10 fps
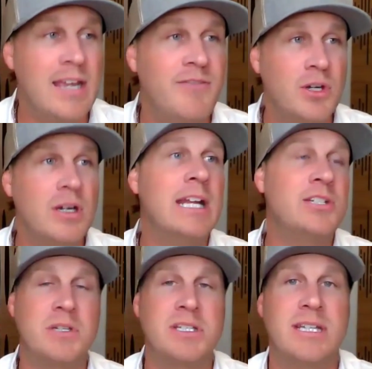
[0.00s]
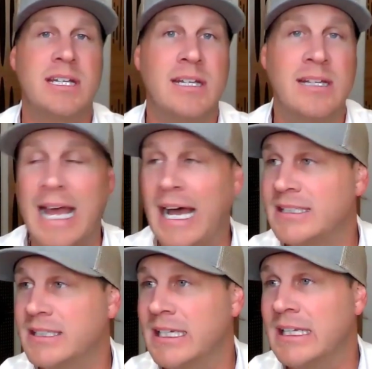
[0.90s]
If you're interested in
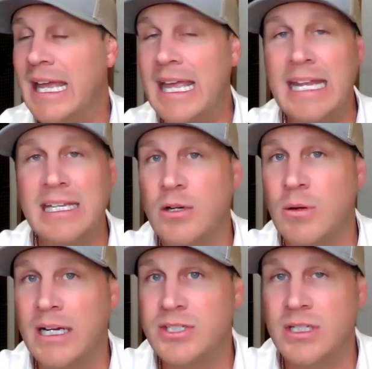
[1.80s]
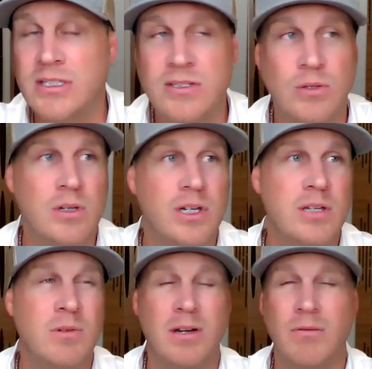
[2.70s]
asking any questions, or
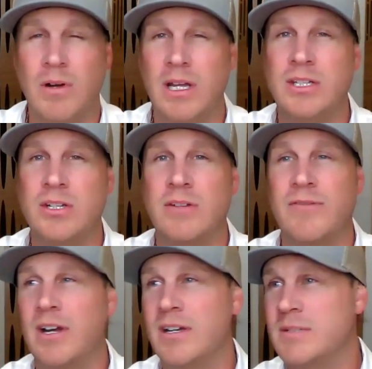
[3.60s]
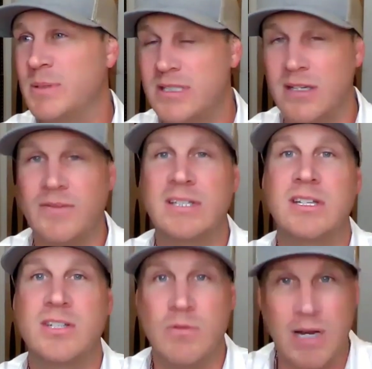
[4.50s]
you want to run your very specific
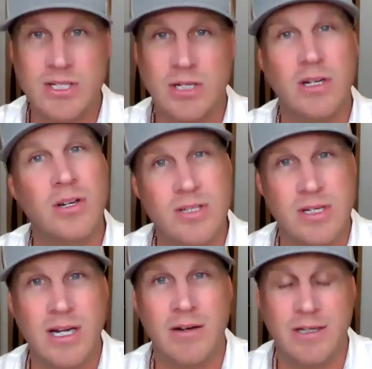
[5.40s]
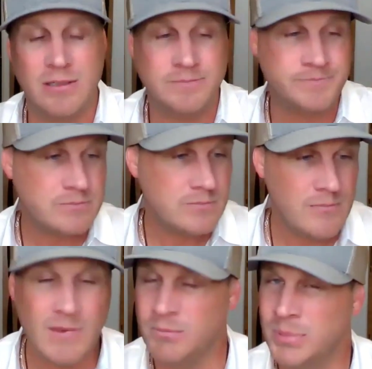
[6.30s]
situation or your scenario,
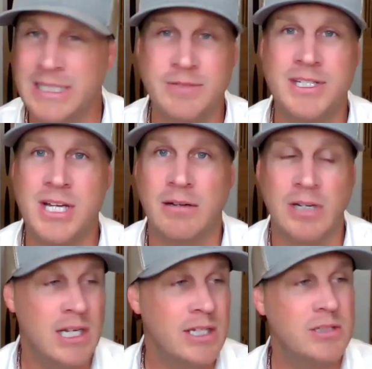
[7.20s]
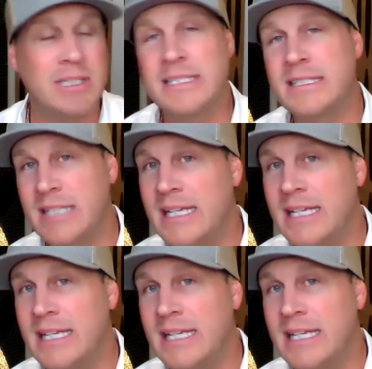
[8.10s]
please reach out. You can